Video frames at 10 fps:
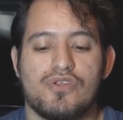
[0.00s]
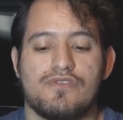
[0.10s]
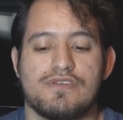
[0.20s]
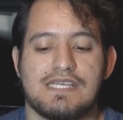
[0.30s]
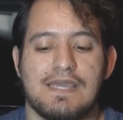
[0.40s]
under
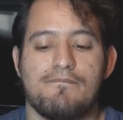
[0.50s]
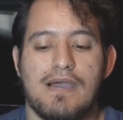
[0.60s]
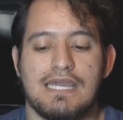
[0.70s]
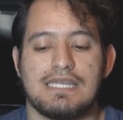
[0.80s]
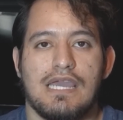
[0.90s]
the same
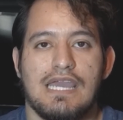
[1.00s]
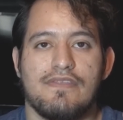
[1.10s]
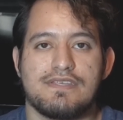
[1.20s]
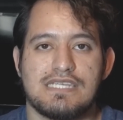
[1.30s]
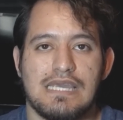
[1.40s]
mind
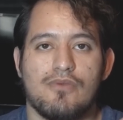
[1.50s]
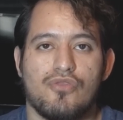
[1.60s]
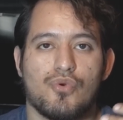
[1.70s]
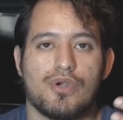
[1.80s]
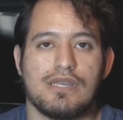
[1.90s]
and the same
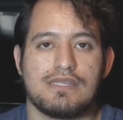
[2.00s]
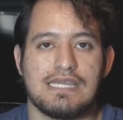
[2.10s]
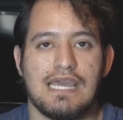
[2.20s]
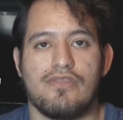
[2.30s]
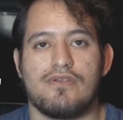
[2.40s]
authority
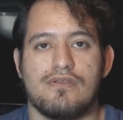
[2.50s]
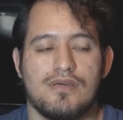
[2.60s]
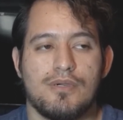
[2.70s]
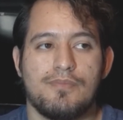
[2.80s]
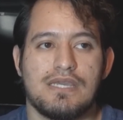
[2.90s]
together.
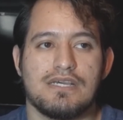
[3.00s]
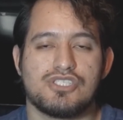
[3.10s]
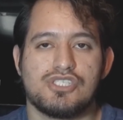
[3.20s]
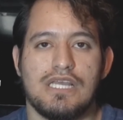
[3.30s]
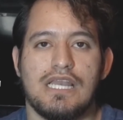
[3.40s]
But
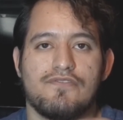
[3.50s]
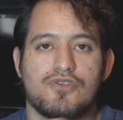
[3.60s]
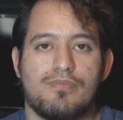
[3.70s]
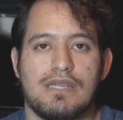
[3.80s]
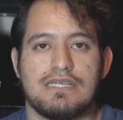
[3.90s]
because she left
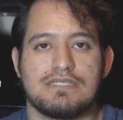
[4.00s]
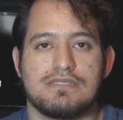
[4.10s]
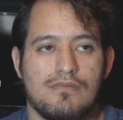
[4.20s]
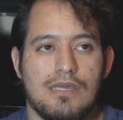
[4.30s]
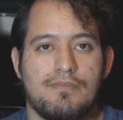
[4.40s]
her
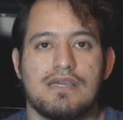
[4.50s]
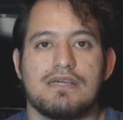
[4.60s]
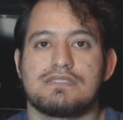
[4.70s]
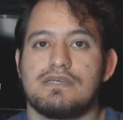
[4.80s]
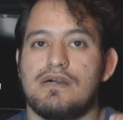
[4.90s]
place, and
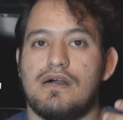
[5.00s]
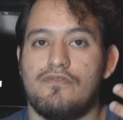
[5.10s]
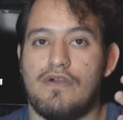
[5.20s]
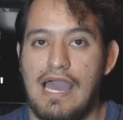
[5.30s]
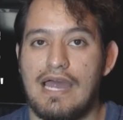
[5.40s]
because
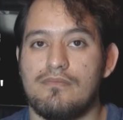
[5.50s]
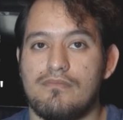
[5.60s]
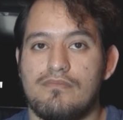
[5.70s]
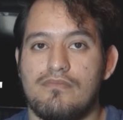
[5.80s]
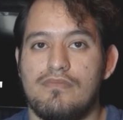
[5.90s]
of
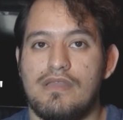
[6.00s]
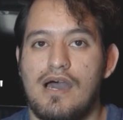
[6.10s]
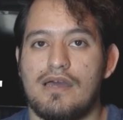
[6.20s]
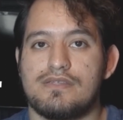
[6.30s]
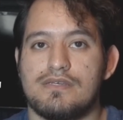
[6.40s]
Adam
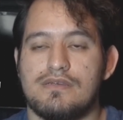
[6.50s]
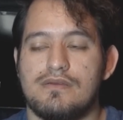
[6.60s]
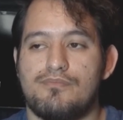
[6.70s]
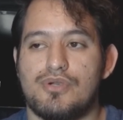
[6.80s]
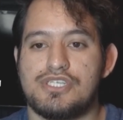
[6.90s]
not
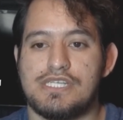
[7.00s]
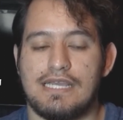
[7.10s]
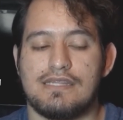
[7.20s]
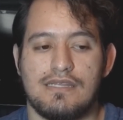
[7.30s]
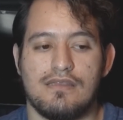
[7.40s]

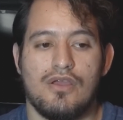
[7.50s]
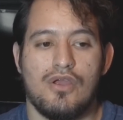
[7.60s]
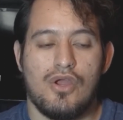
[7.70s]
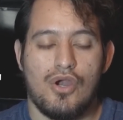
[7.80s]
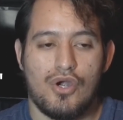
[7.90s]
protecting
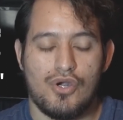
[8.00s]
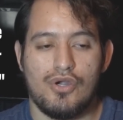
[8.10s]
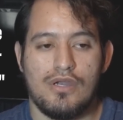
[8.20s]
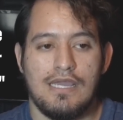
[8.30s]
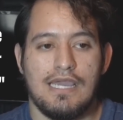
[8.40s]

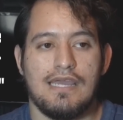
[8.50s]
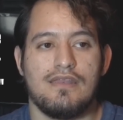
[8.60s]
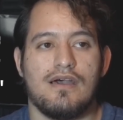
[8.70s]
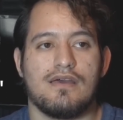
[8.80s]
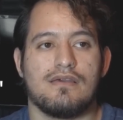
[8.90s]
her
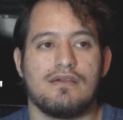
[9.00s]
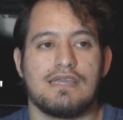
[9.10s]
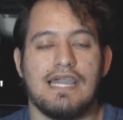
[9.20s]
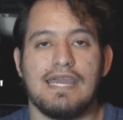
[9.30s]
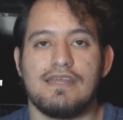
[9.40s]
and not
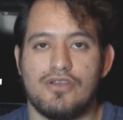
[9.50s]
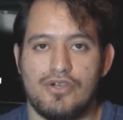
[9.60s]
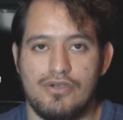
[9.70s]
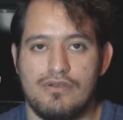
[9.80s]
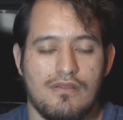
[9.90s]
guiding
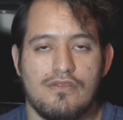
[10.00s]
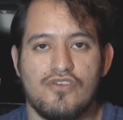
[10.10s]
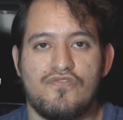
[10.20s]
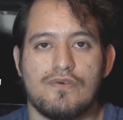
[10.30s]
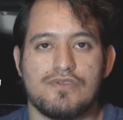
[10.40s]
her,
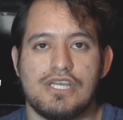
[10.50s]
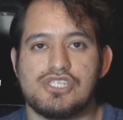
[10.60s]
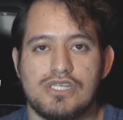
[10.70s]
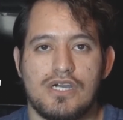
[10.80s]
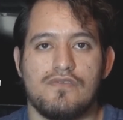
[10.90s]
the
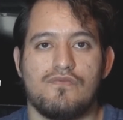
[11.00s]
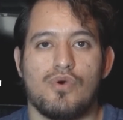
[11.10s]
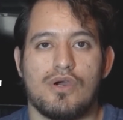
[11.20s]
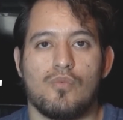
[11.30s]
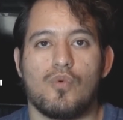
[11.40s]
foundation of
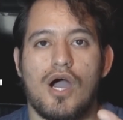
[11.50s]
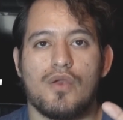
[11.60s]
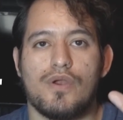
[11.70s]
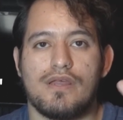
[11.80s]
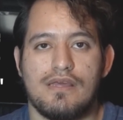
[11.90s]
what
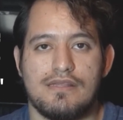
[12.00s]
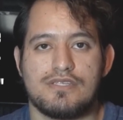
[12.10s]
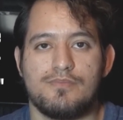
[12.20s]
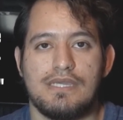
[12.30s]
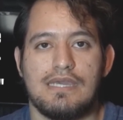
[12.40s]
God wanted it
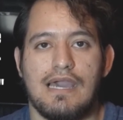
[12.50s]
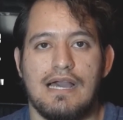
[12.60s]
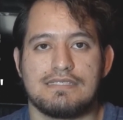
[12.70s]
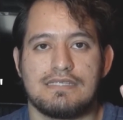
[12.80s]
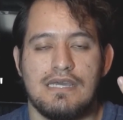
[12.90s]
to be
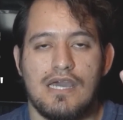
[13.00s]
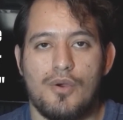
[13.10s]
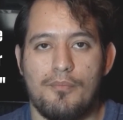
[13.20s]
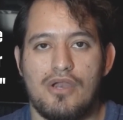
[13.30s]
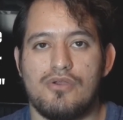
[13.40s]
as
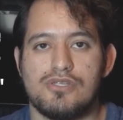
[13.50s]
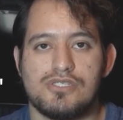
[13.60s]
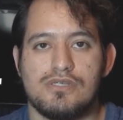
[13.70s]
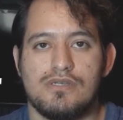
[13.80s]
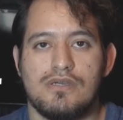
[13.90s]
a
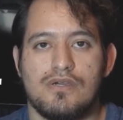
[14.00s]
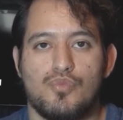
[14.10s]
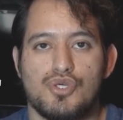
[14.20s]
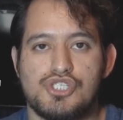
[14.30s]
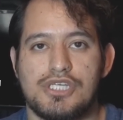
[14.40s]
marriage
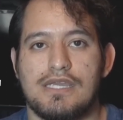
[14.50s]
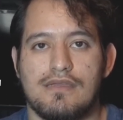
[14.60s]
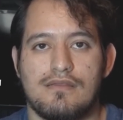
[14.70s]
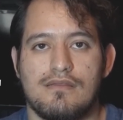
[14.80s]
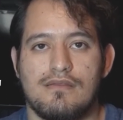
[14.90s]
was
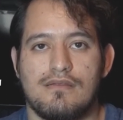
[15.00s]
shaken.